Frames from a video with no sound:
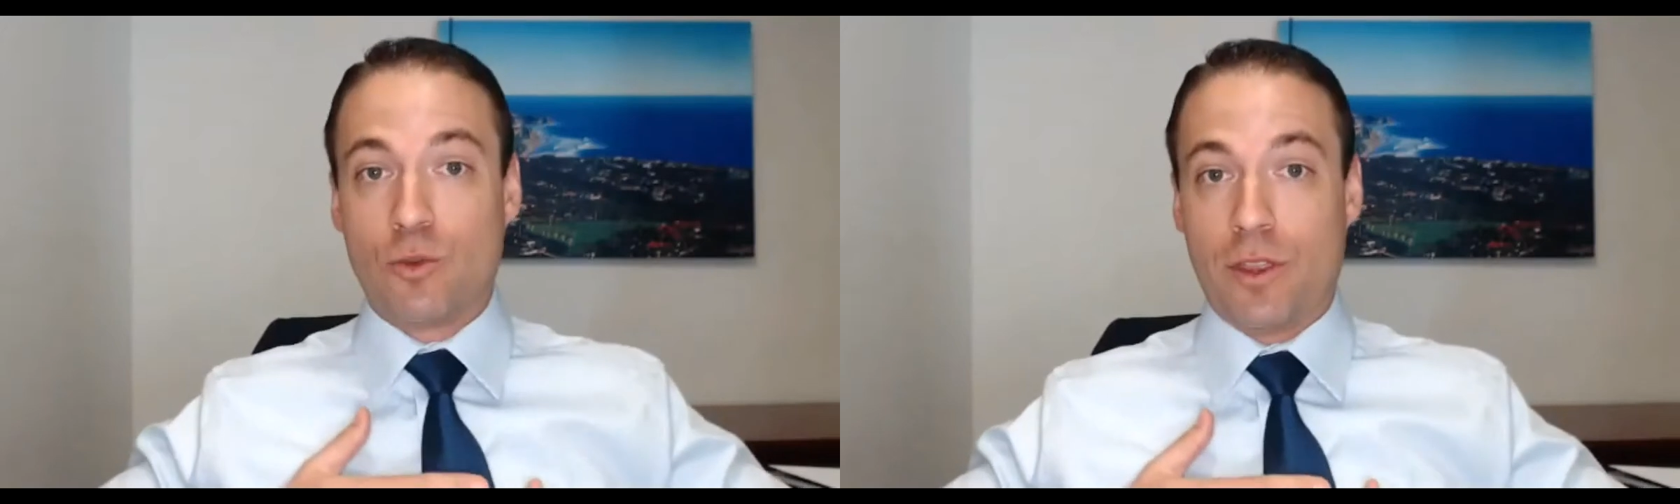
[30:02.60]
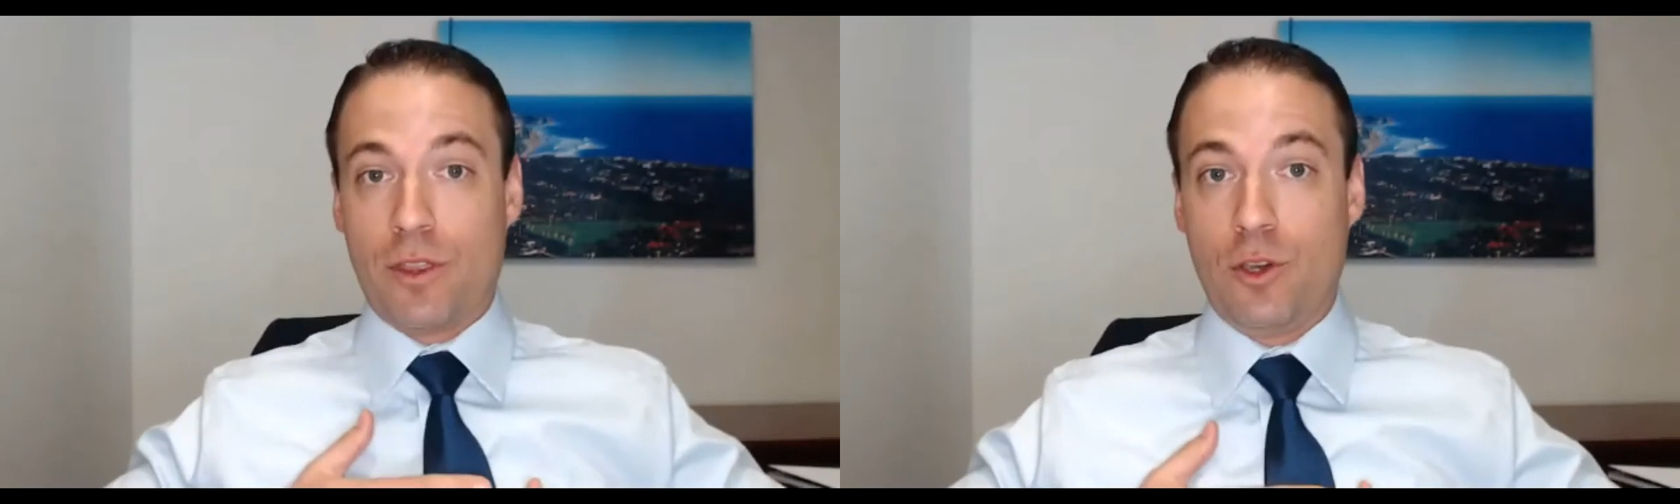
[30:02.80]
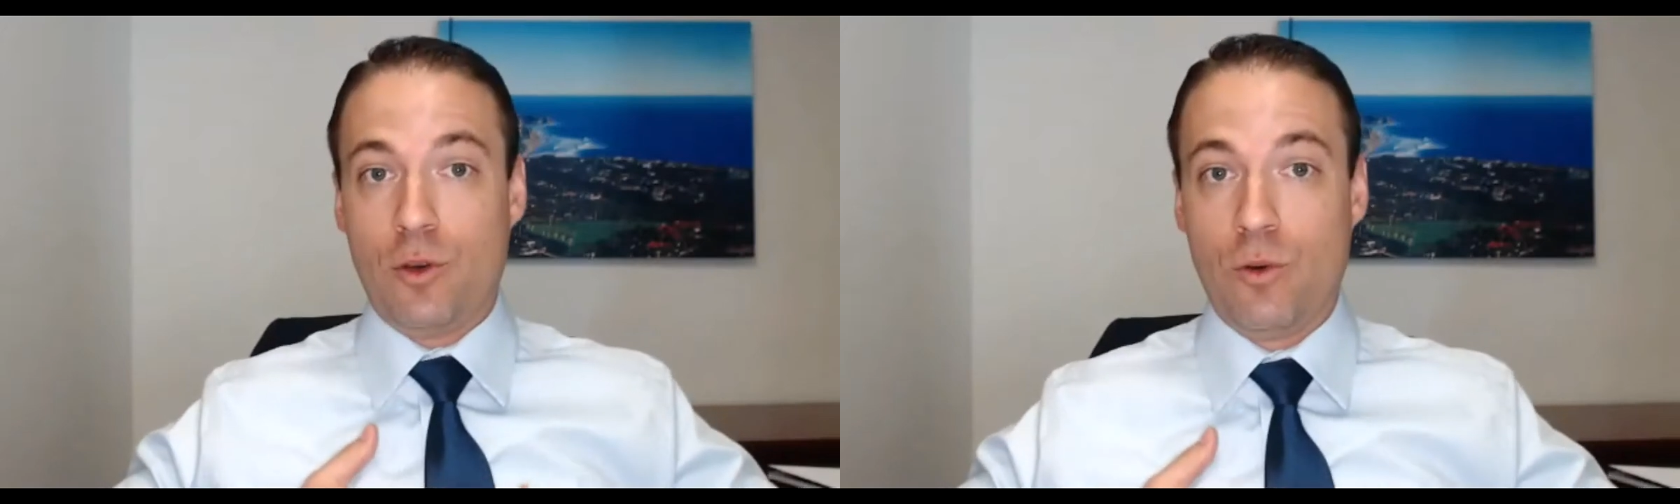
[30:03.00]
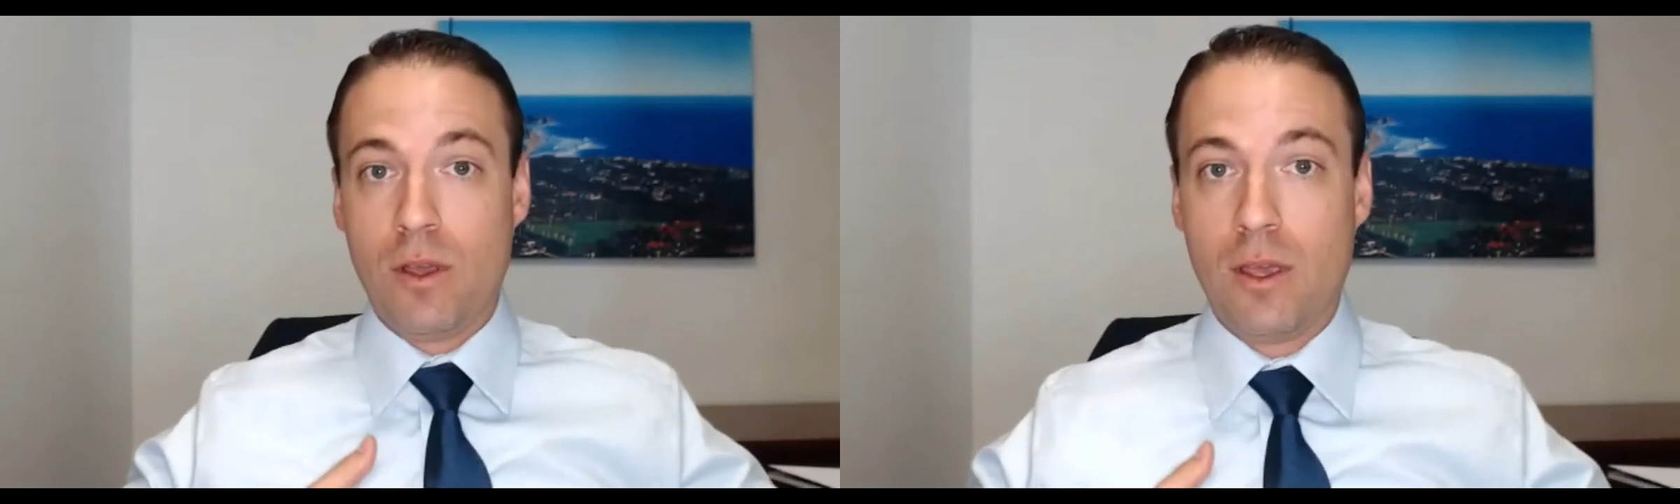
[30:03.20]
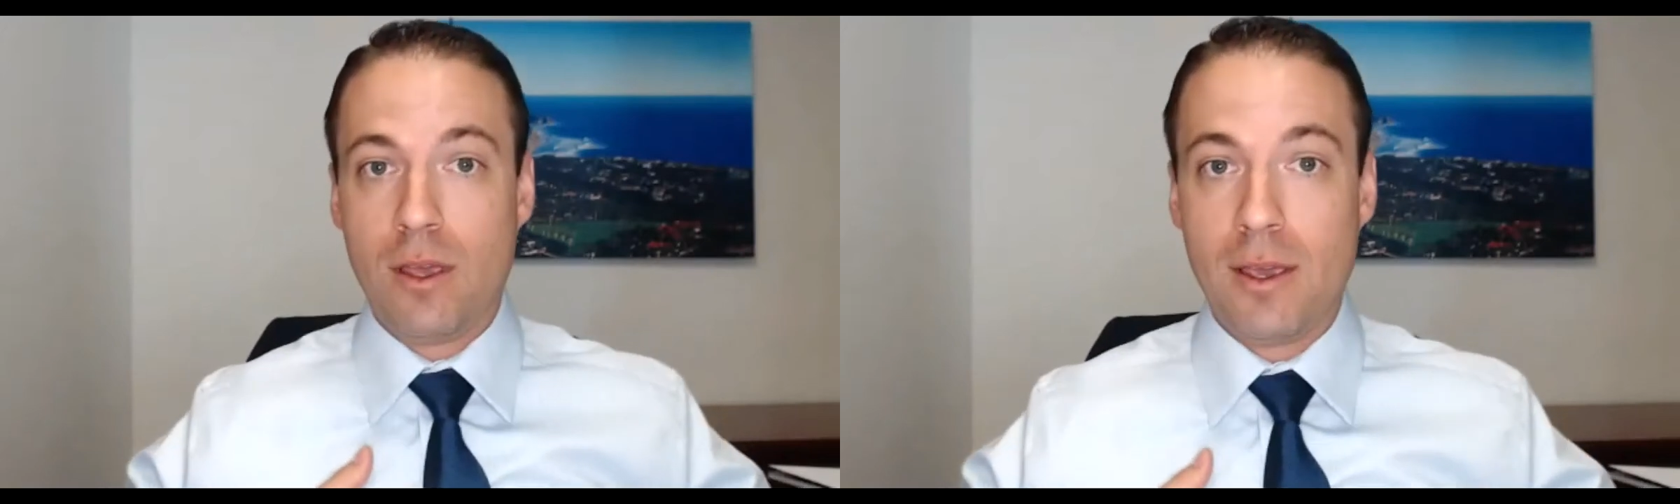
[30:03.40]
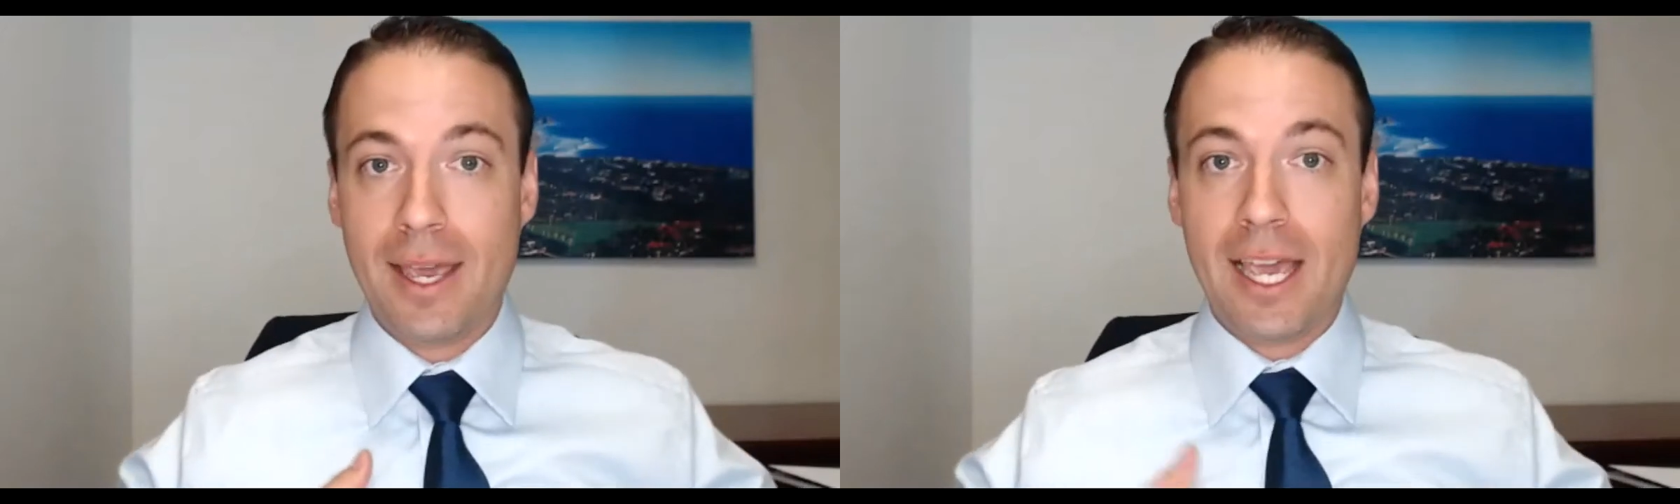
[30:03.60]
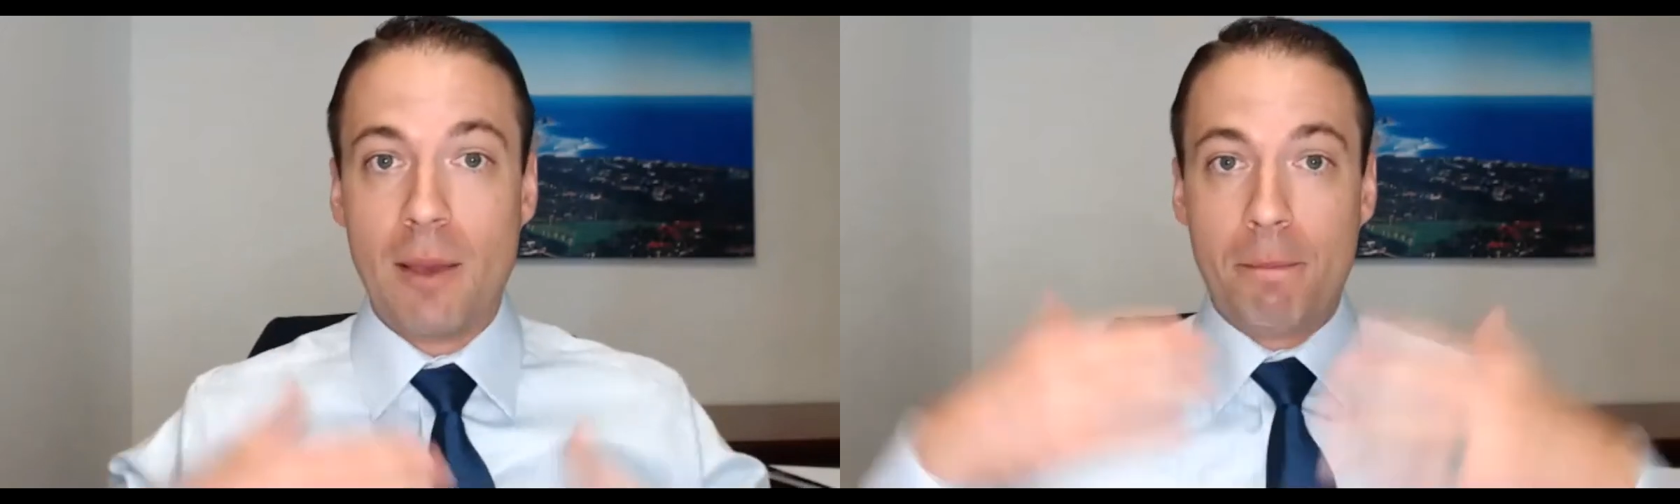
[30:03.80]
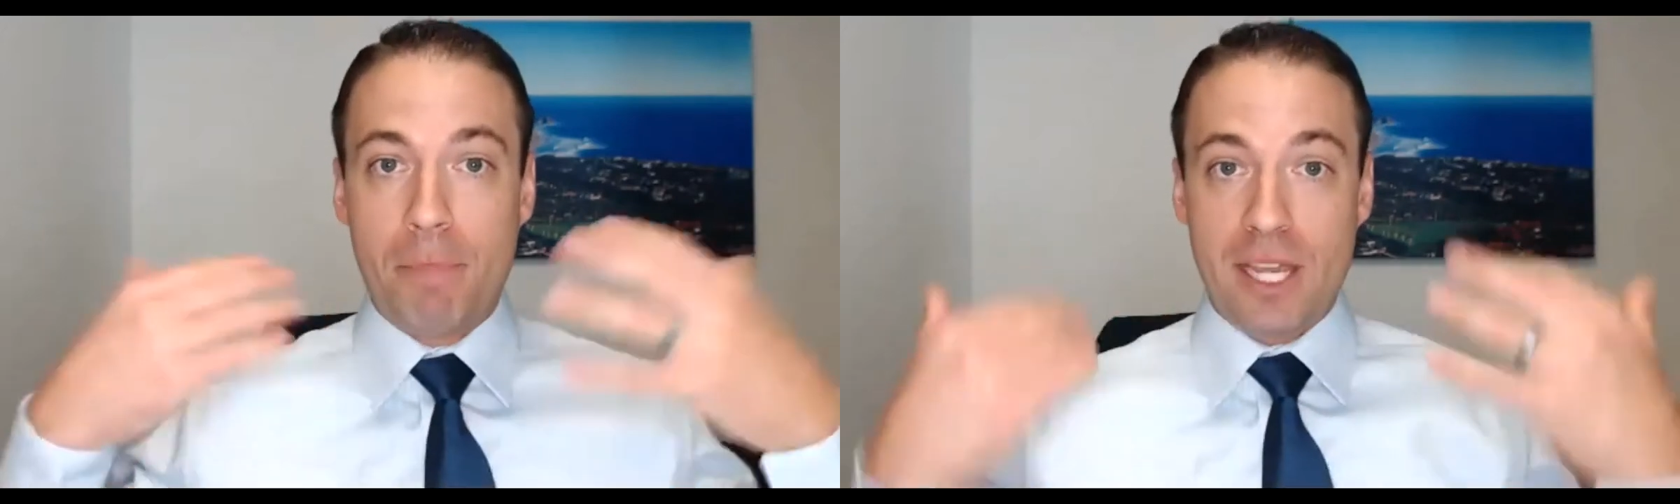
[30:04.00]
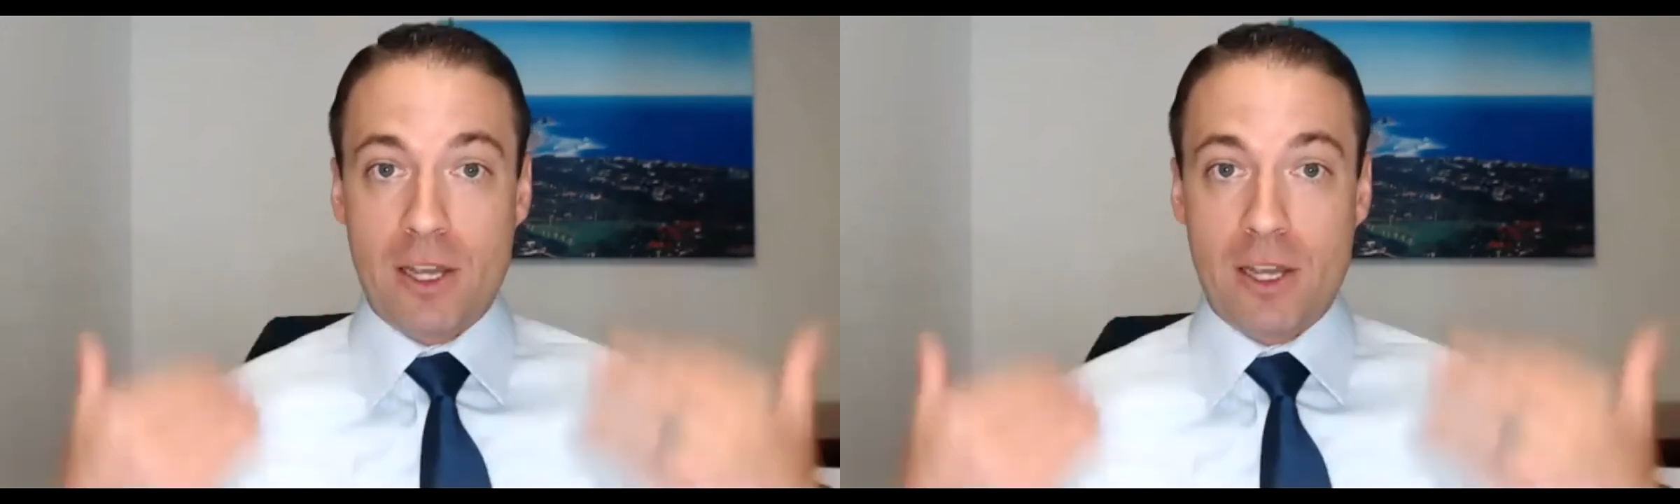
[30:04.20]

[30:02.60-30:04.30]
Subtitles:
with you. Be